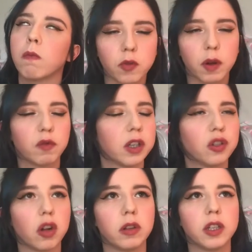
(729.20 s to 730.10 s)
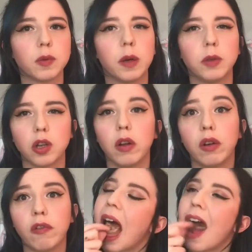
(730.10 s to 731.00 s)
Like really salty as well, which I
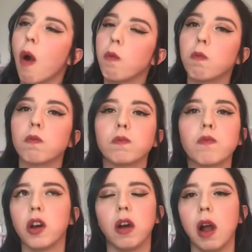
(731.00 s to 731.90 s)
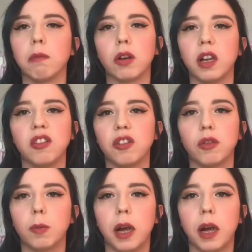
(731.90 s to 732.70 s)
love. Oh, I'm gonna eat this whole